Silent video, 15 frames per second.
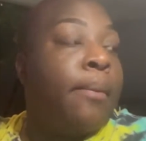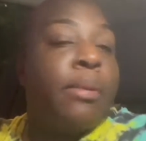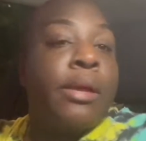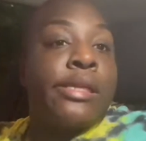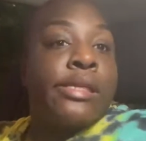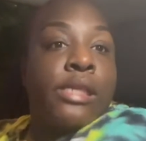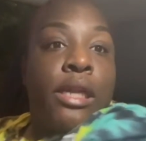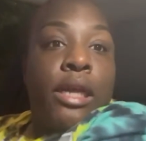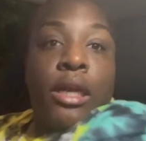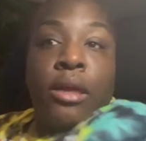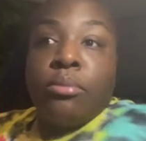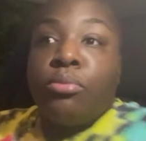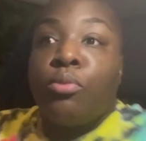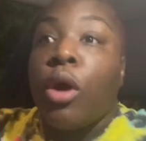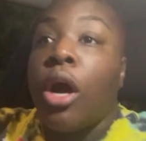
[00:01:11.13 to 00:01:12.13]
been sleep.
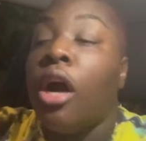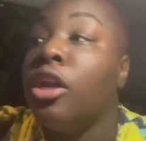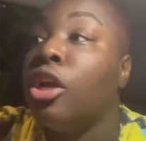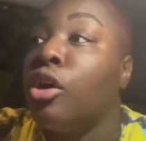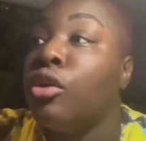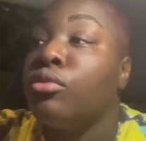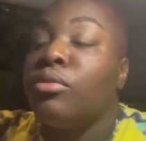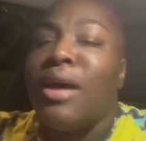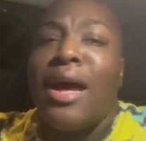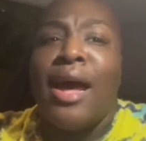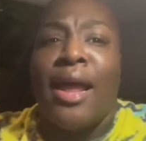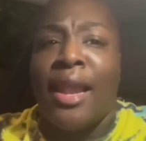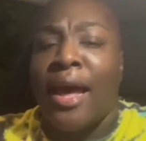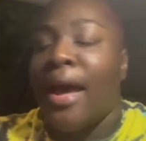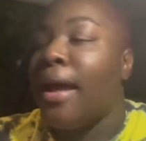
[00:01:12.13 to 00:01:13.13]
Well, no, I
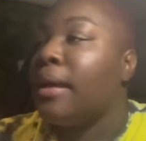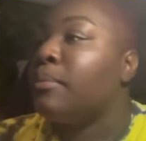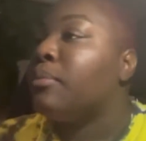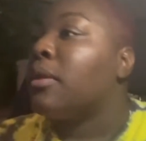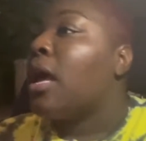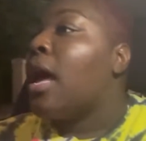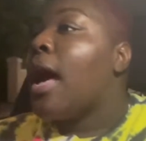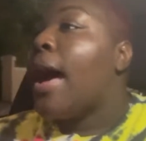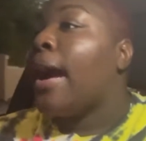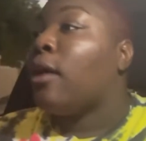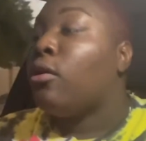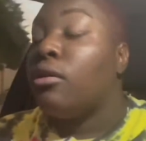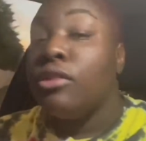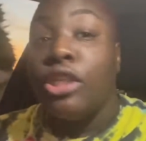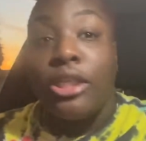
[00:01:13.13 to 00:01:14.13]
lied. I
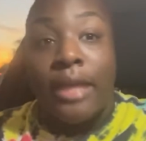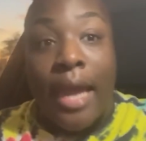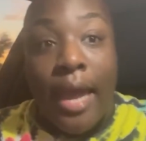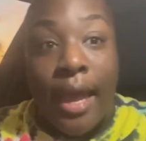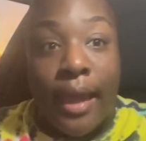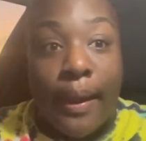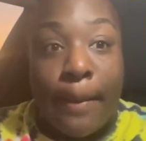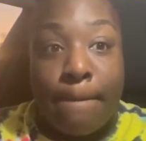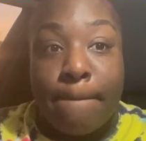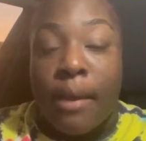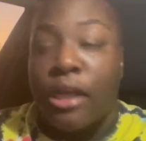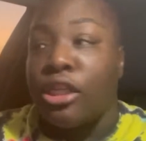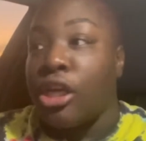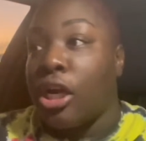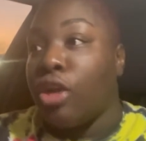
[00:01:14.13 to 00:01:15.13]
crocheted. I
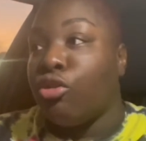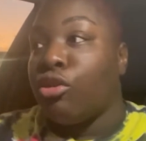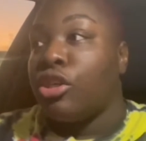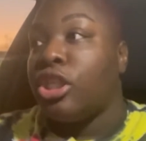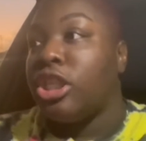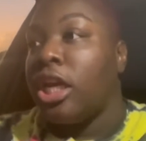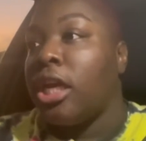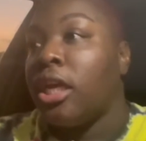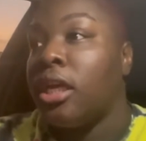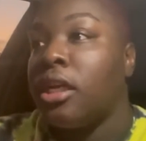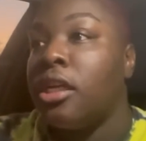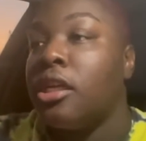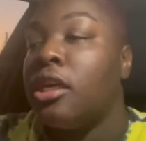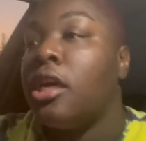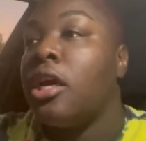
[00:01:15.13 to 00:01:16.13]
started crocheting
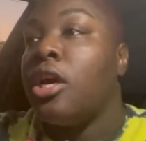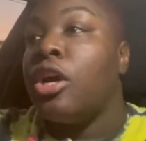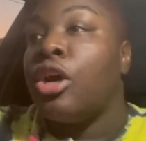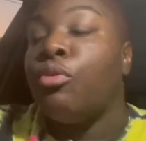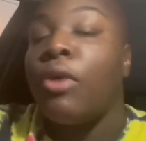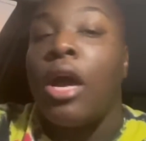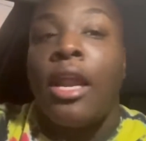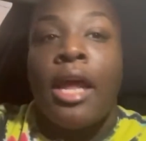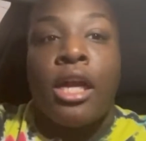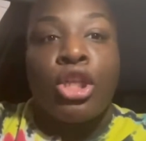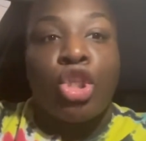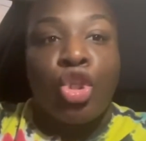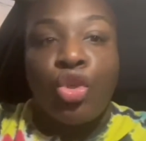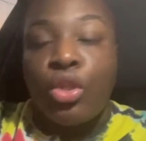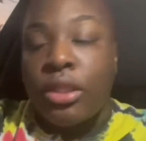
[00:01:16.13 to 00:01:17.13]
around like
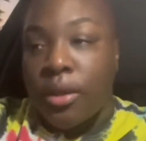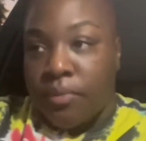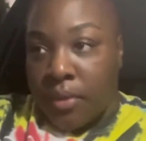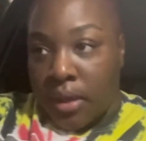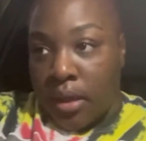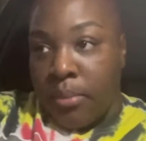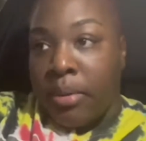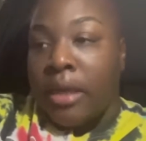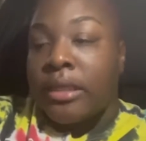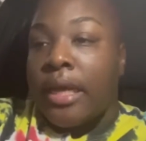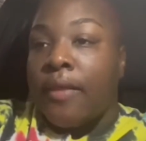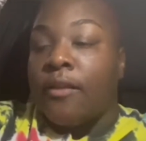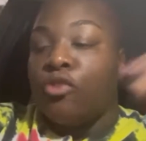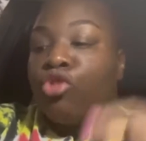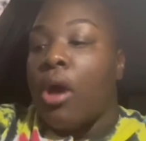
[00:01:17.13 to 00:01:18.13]
two something because I had
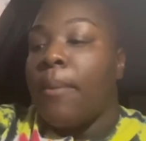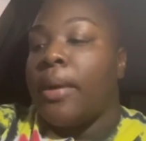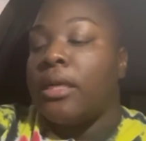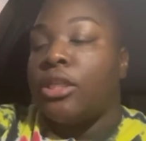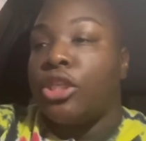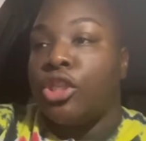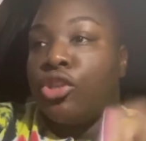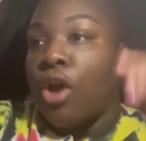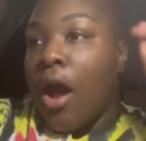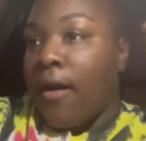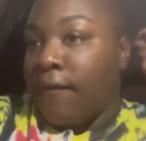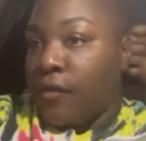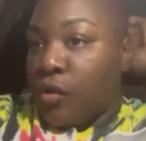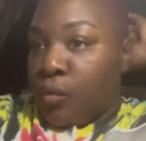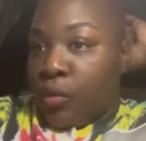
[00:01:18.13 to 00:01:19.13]
to drop my sister
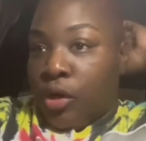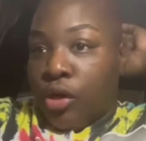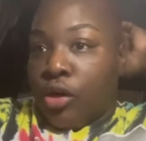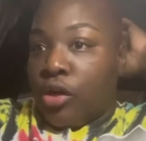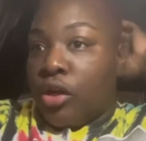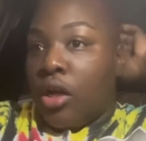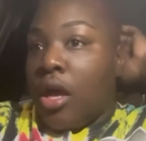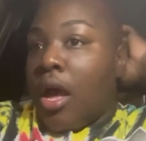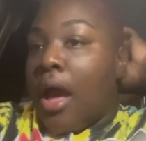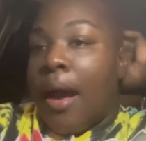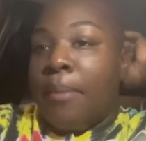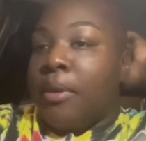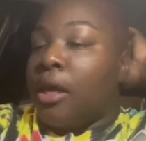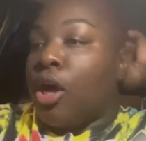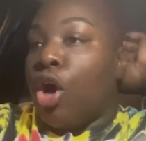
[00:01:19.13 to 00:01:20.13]
off to work. I
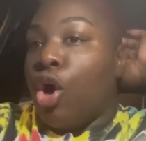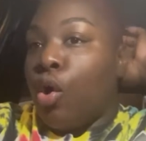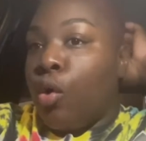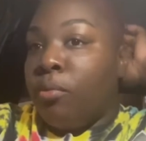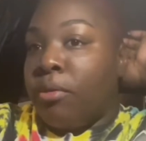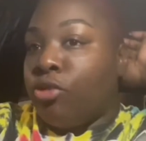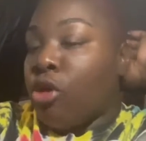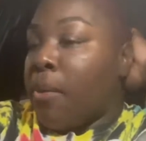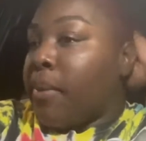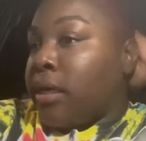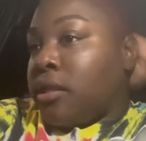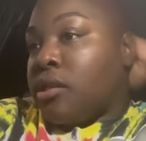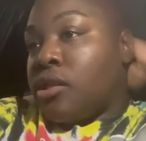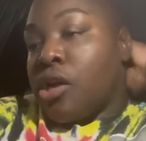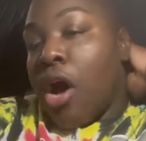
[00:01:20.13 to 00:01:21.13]
mean home. Drop dropped my
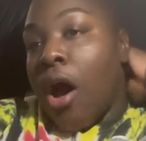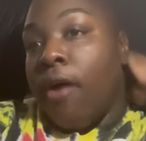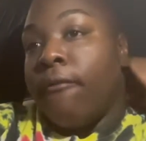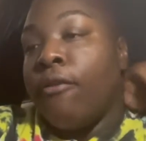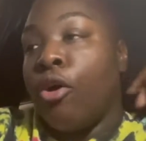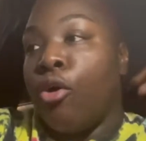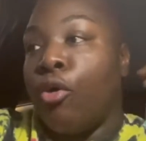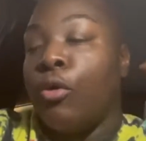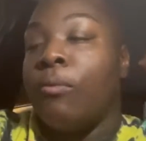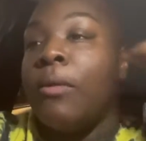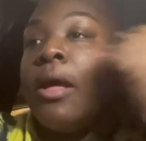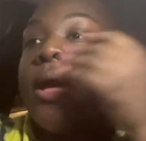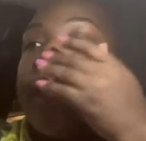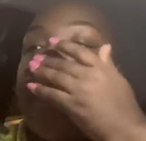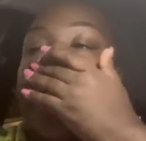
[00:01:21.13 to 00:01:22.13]
sister off home and